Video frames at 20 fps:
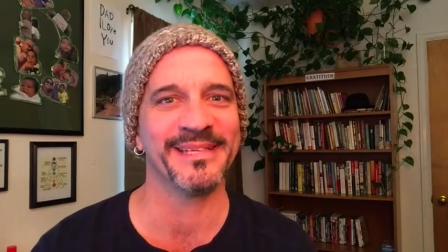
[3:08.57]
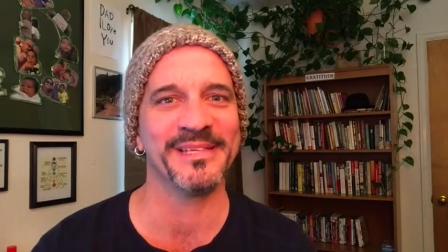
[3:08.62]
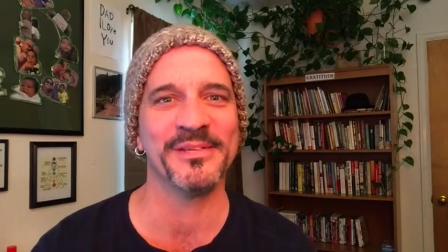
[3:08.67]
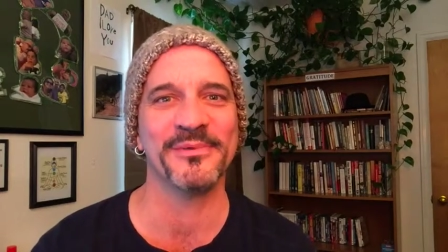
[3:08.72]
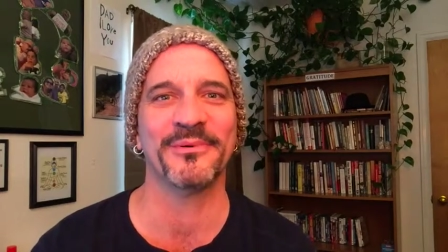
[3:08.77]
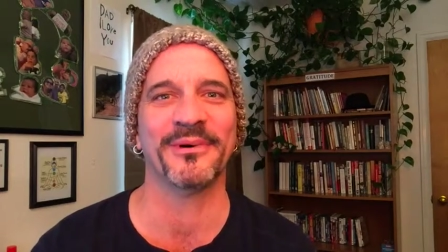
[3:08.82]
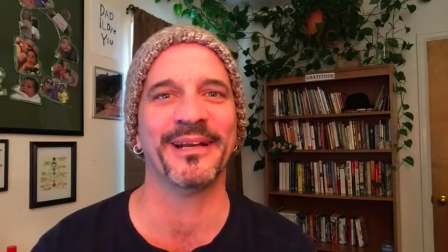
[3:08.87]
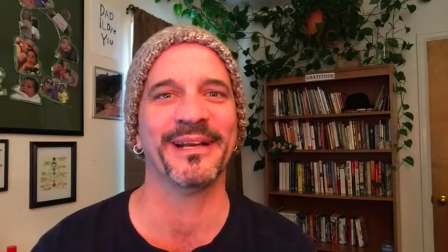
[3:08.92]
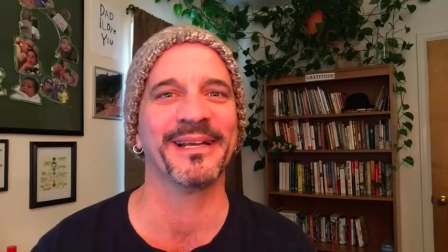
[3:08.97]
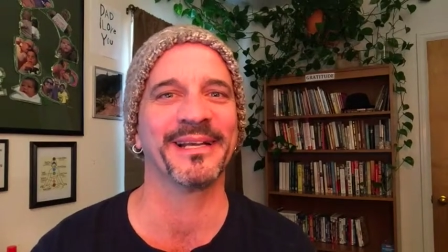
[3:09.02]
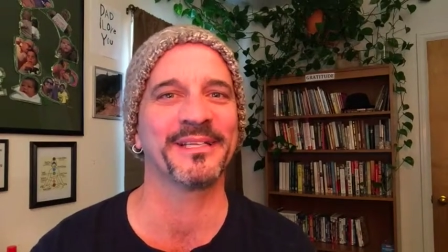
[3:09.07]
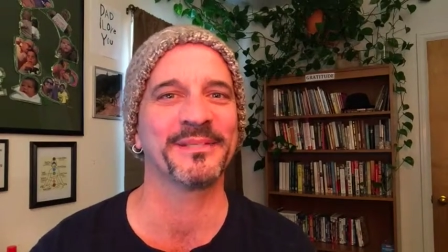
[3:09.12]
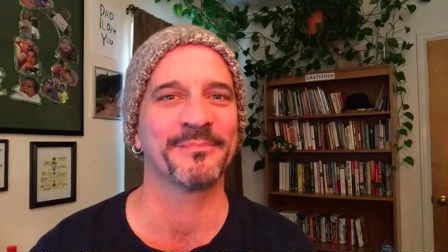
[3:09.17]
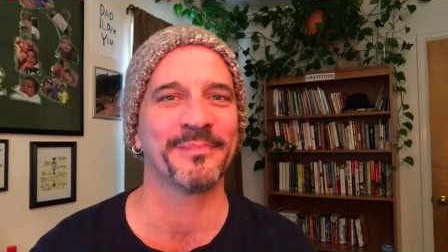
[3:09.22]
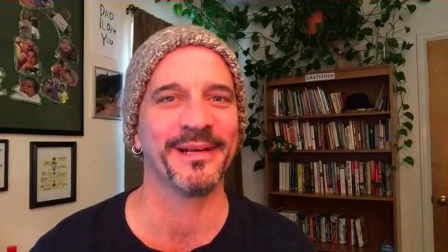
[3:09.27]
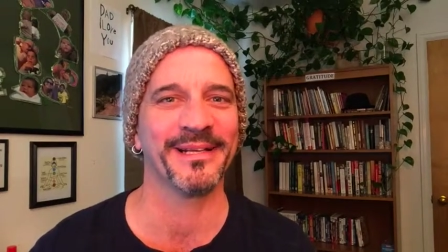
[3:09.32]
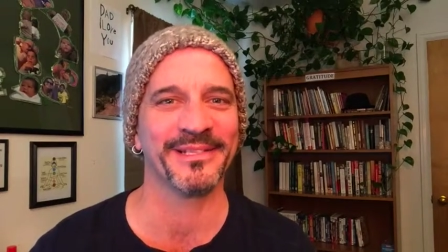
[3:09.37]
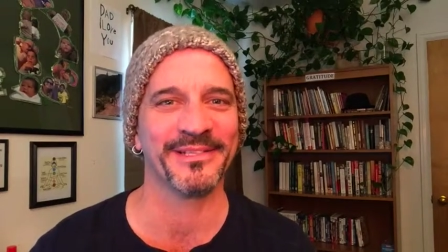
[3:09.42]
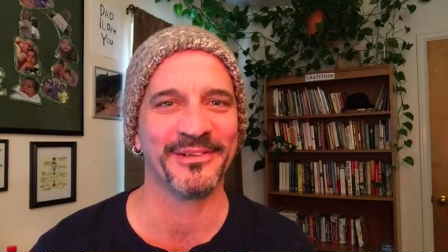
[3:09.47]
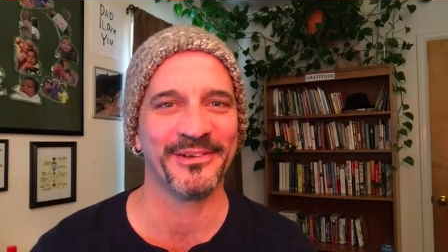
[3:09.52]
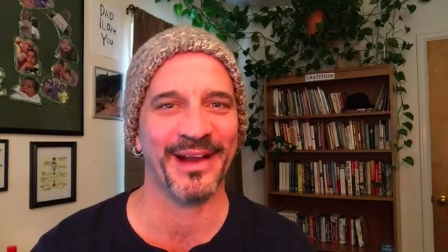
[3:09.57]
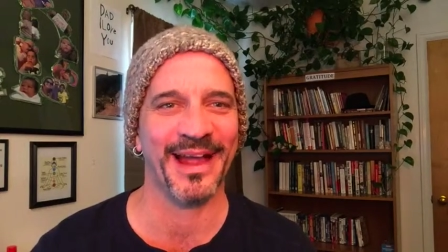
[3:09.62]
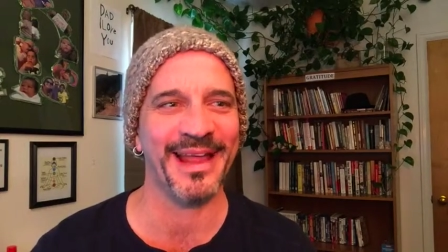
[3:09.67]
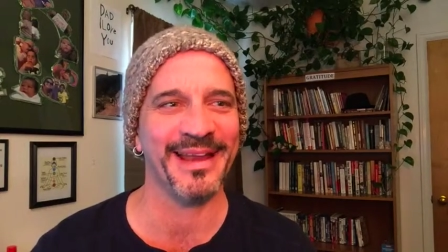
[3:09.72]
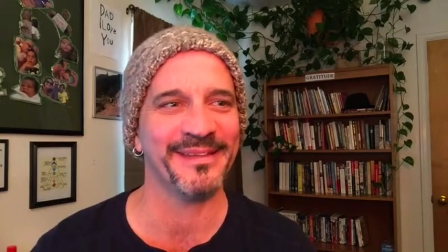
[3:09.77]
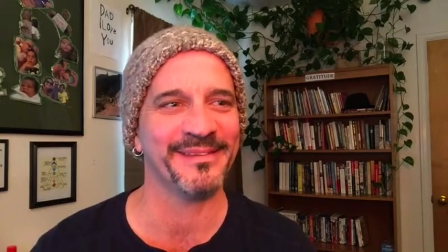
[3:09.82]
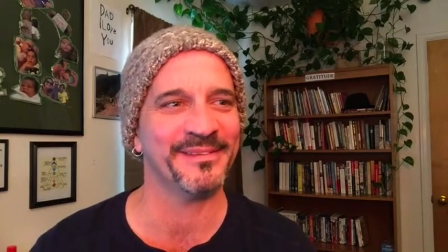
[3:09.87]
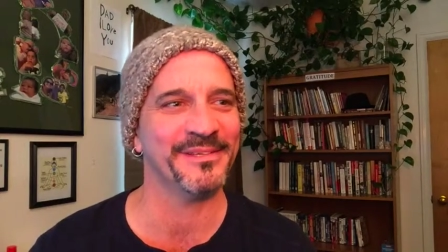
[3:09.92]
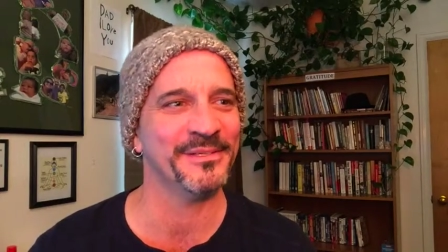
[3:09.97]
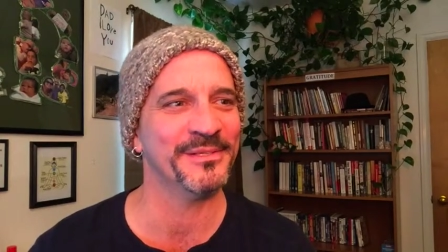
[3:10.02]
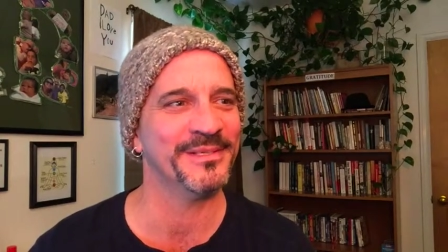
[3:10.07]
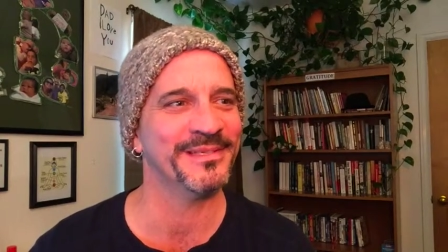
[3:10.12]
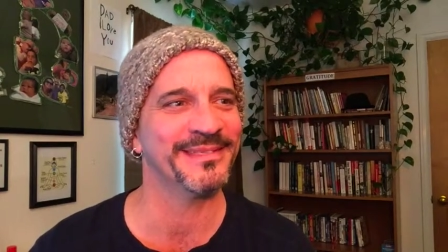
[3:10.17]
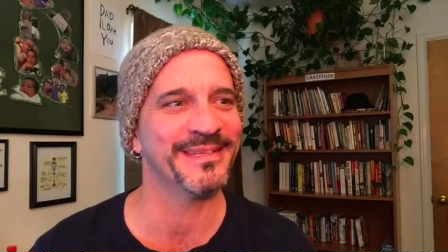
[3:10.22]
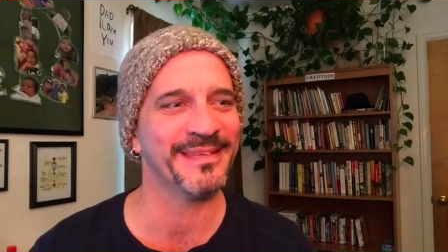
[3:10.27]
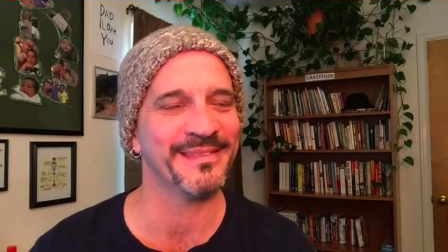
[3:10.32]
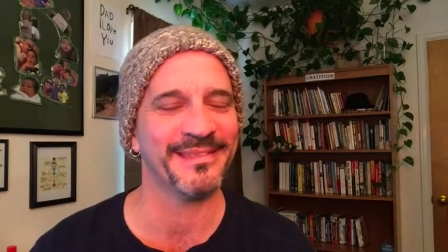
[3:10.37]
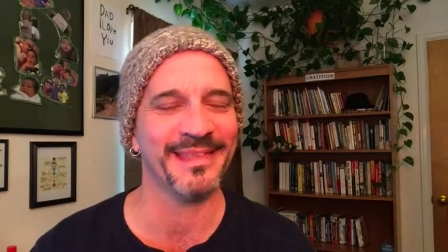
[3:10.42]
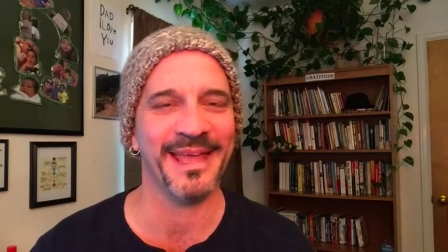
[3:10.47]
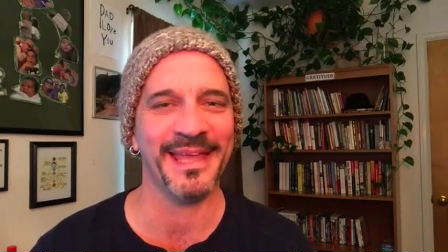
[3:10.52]
and you want to express gratitude and
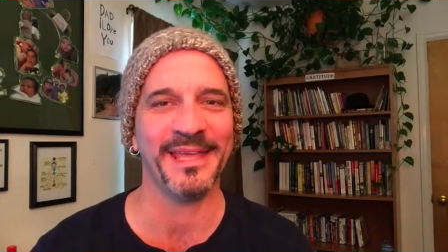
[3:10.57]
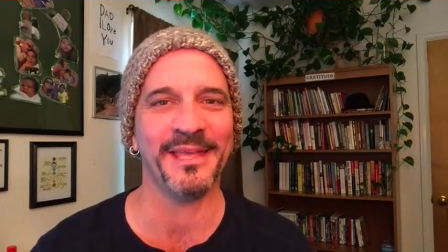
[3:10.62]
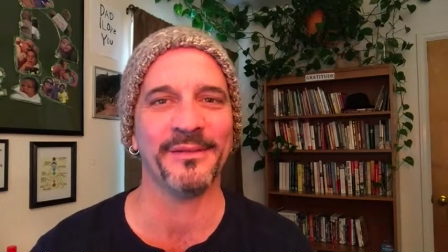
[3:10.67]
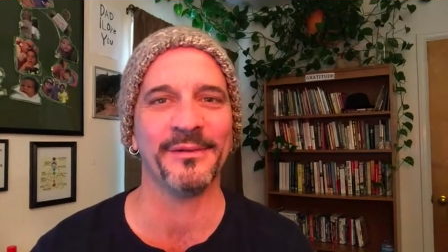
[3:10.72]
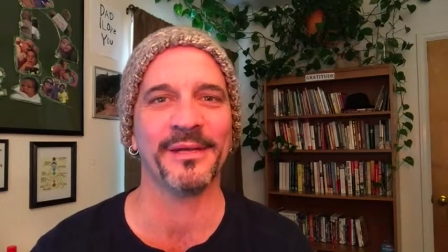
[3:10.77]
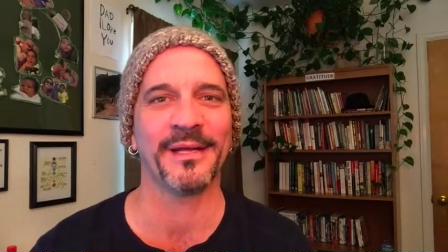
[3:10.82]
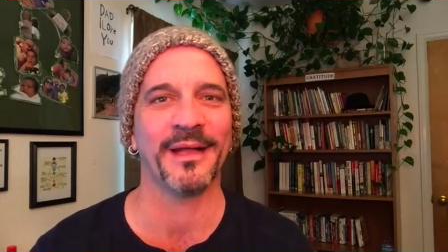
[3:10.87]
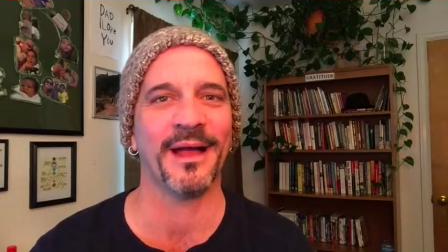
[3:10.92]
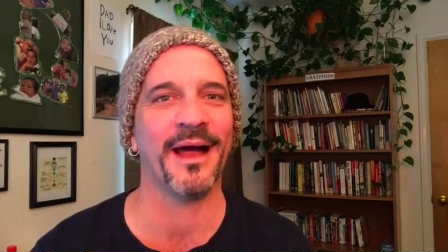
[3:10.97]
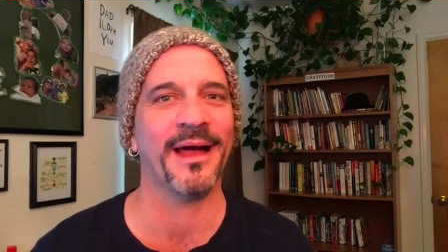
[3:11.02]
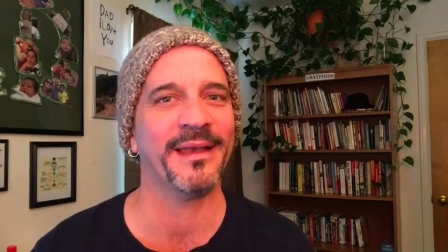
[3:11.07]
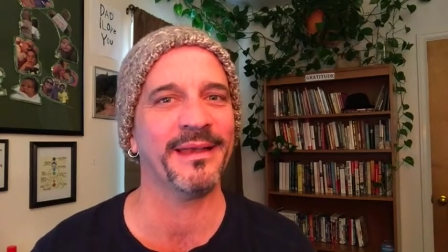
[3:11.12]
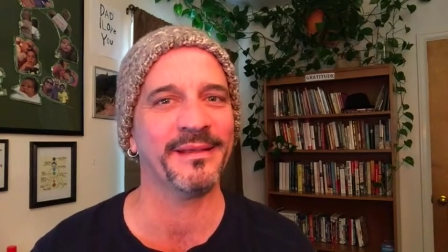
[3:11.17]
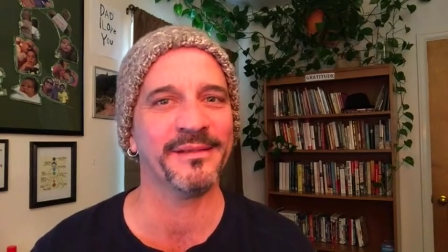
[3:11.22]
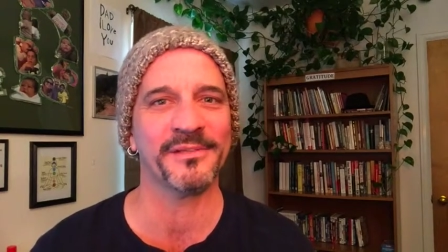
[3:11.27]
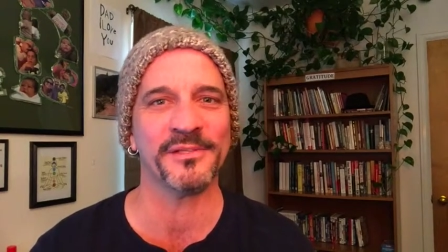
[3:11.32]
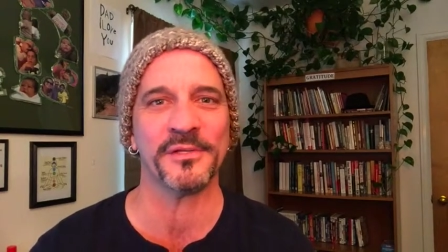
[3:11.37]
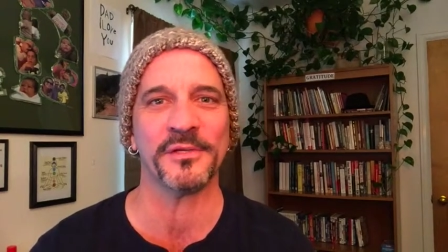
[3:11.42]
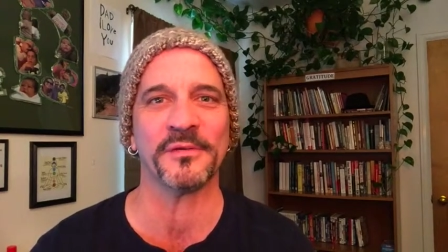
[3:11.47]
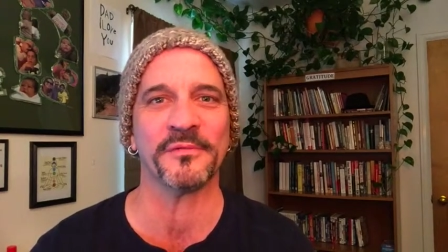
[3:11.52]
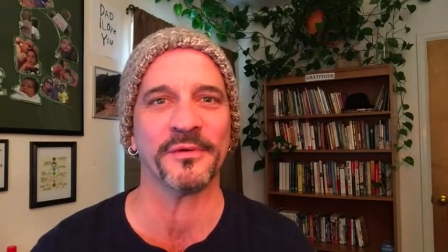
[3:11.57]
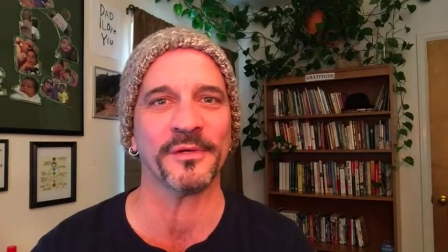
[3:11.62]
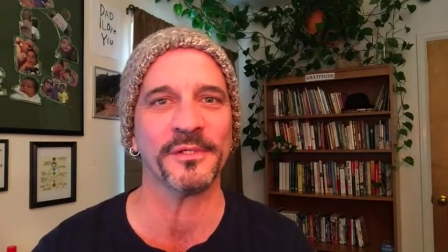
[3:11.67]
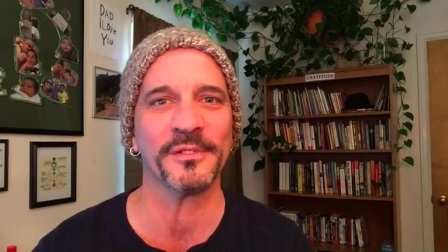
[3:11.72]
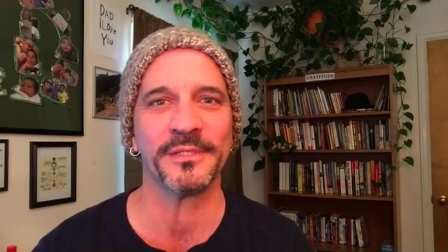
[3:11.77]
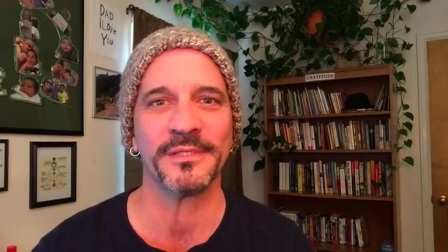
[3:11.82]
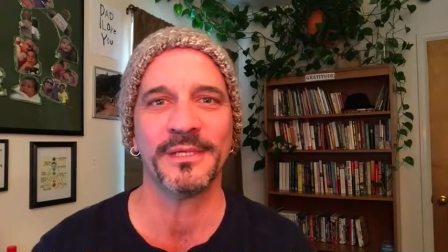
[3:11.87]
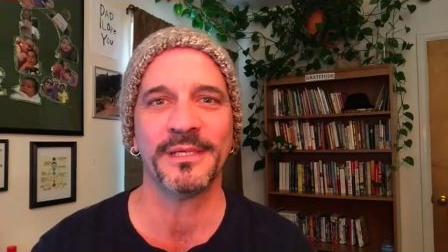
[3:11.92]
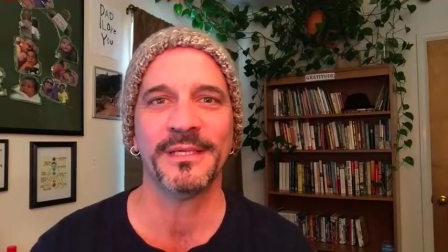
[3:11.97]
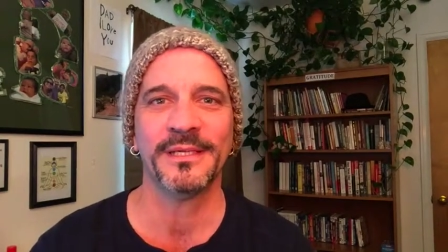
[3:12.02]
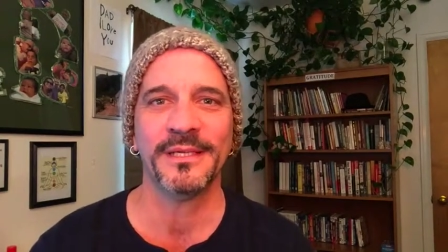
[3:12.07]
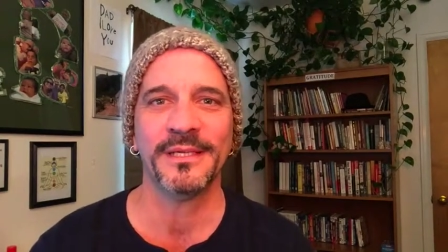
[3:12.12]
say thank you to God and His universe,